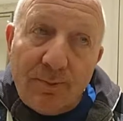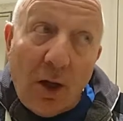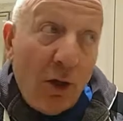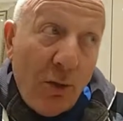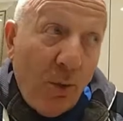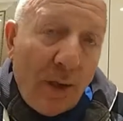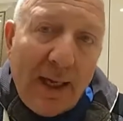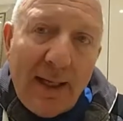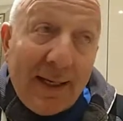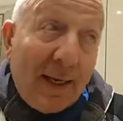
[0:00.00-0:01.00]
Are you
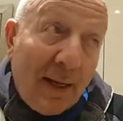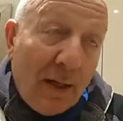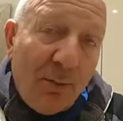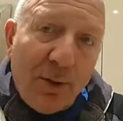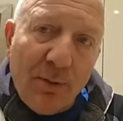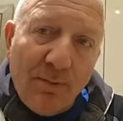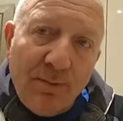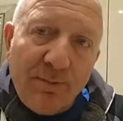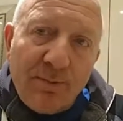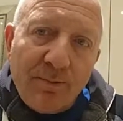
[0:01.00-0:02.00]
okay? Can I help you?
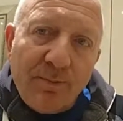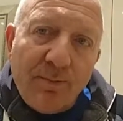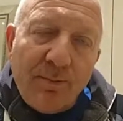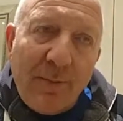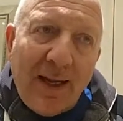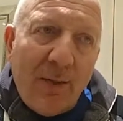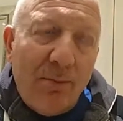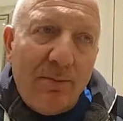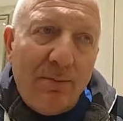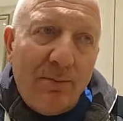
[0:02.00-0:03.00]

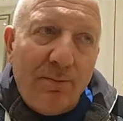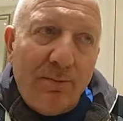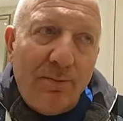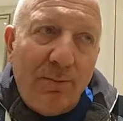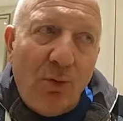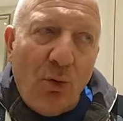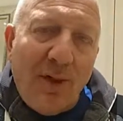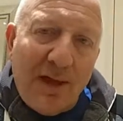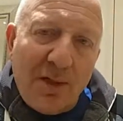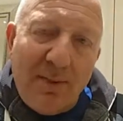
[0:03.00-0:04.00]
Now, you're
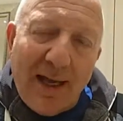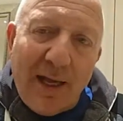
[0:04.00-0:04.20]
there to be